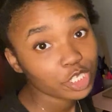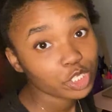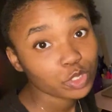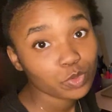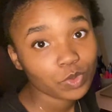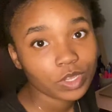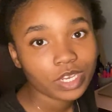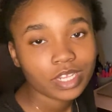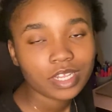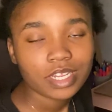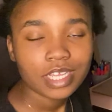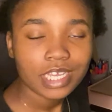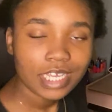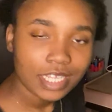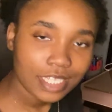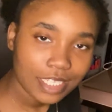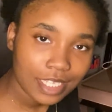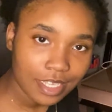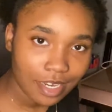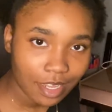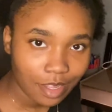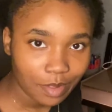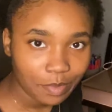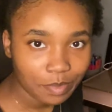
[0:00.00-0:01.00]
is what it
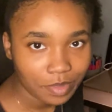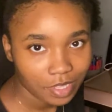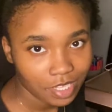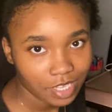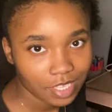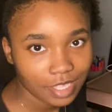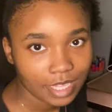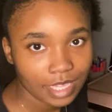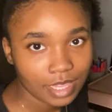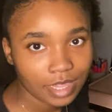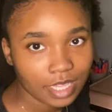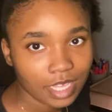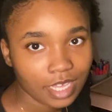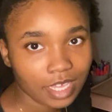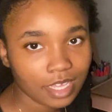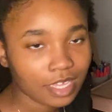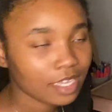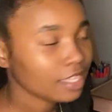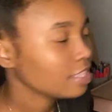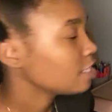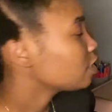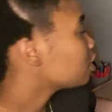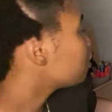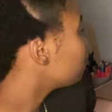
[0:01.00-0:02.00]
ended up looking like.
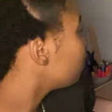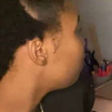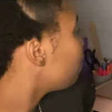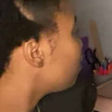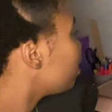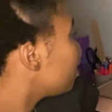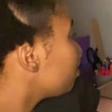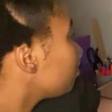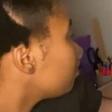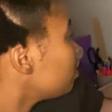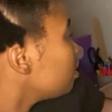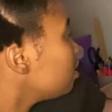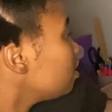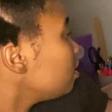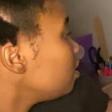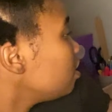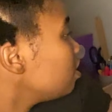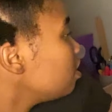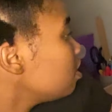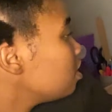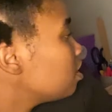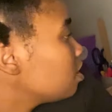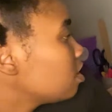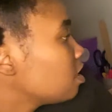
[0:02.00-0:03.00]
It looks
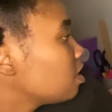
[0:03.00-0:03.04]
very